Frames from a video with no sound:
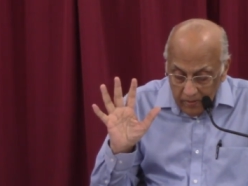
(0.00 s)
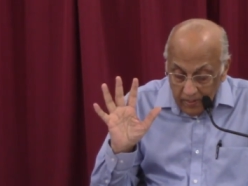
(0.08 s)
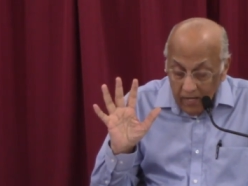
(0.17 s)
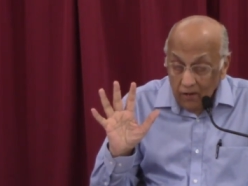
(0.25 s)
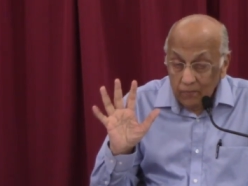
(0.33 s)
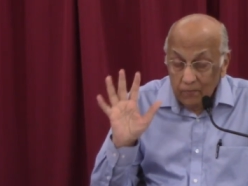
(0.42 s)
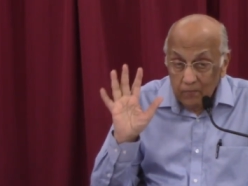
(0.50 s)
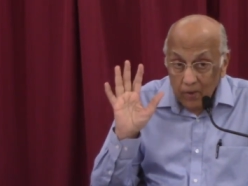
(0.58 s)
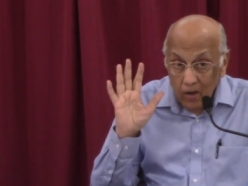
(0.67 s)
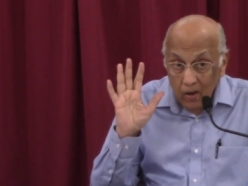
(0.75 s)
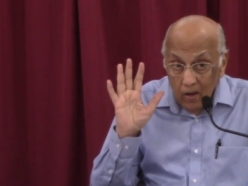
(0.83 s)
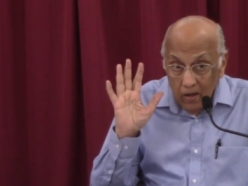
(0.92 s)
See
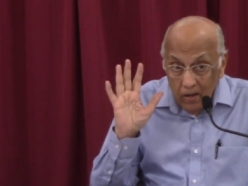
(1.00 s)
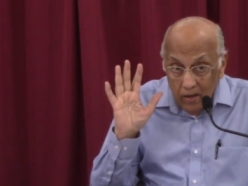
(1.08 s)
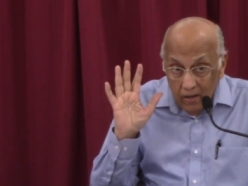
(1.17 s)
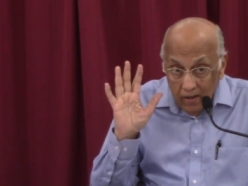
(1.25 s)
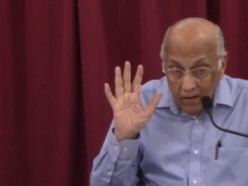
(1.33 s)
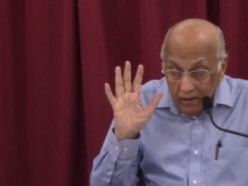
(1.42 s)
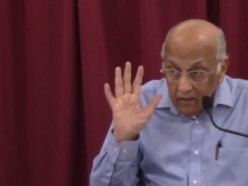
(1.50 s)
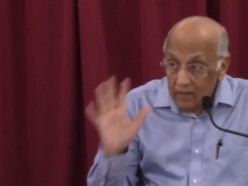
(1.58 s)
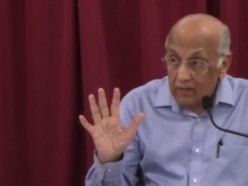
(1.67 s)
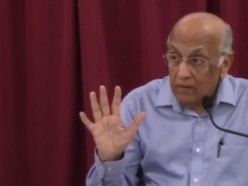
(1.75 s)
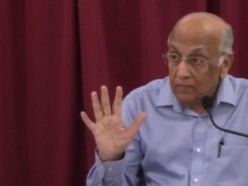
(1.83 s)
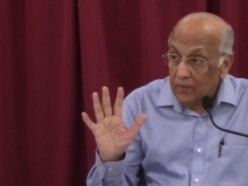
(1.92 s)
how
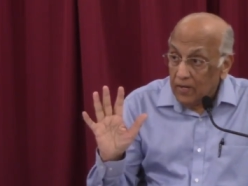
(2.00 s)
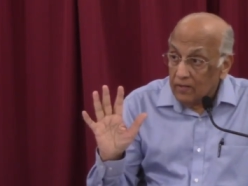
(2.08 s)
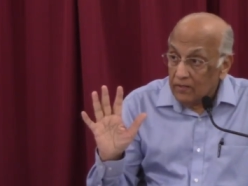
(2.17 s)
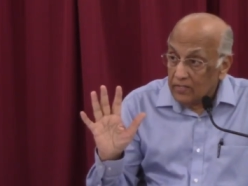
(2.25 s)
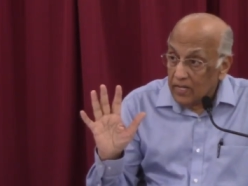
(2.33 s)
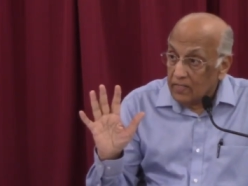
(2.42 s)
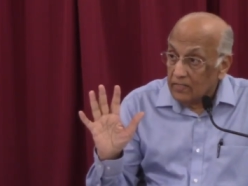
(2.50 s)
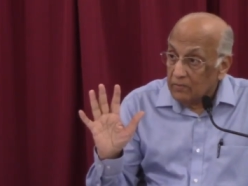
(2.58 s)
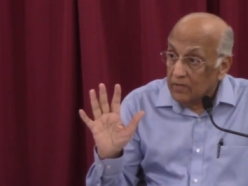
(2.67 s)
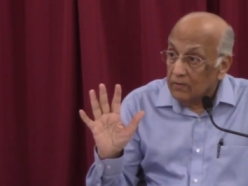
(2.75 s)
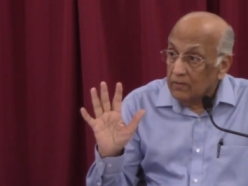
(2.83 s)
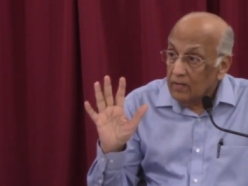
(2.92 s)
clearly Peter says
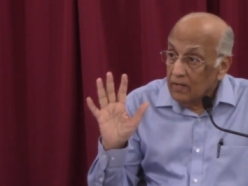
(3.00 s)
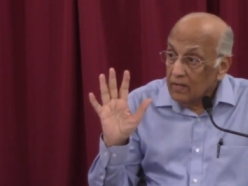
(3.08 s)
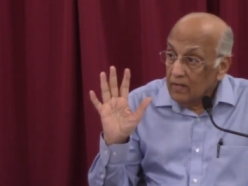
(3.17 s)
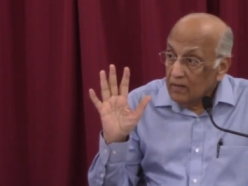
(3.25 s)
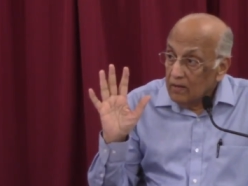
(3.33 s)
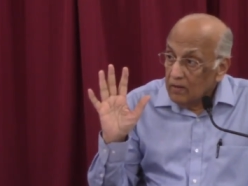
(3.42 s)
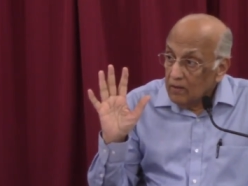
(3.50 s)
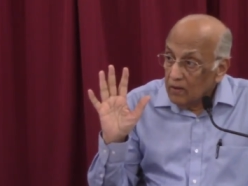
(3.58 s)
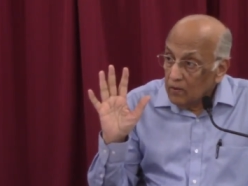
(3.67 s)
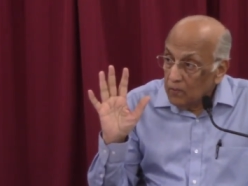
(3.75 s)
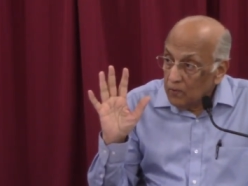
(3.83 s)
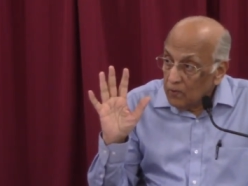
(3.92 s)
about
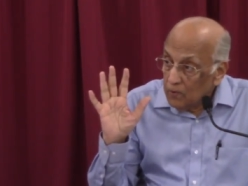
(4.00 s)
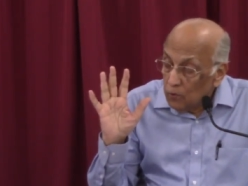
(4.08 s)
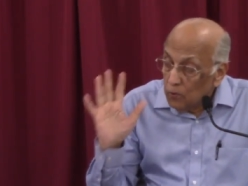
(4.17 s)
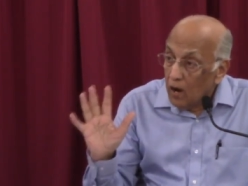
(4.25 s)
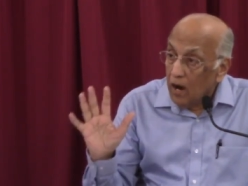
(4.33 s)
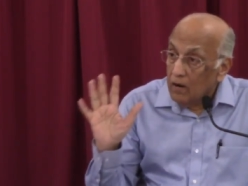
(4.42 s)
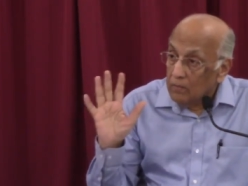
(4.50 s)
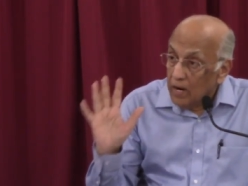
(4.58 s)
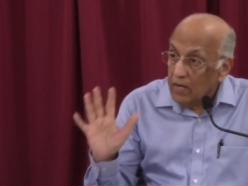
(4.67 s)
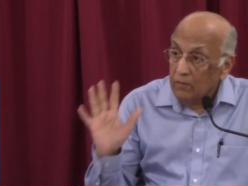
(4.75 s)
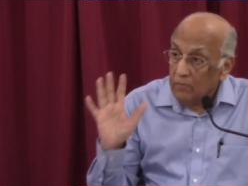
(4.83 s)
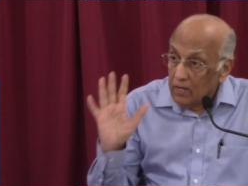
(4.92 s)
who our
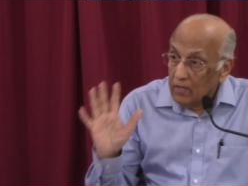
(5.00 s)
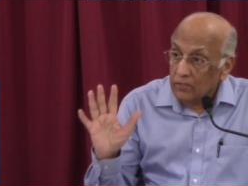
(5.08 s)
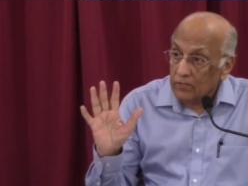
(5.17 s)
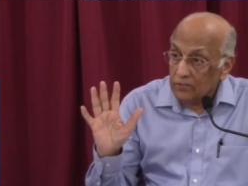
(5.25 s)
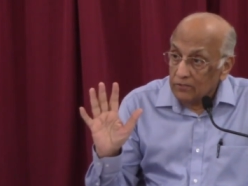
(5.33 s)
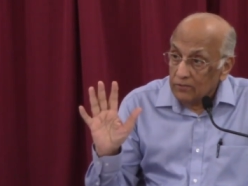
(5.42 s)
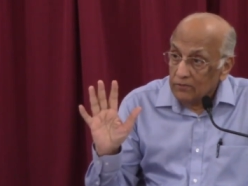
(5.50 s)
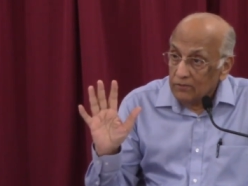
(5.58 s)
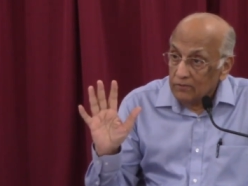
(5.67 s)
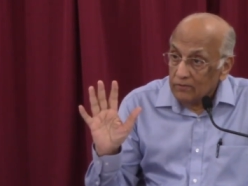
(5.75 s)
money belongs to.